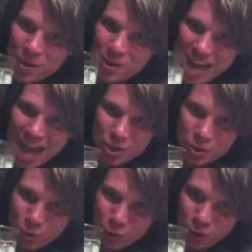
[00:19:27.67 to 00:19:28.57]

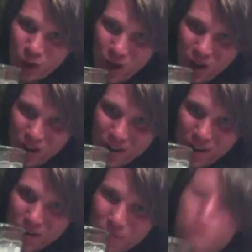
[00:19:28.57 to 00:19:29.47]
natural law
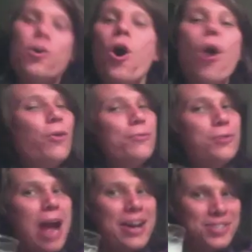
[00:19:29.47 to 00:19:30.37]
for all of
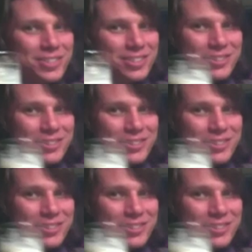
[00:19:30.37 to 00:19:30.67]
your actions.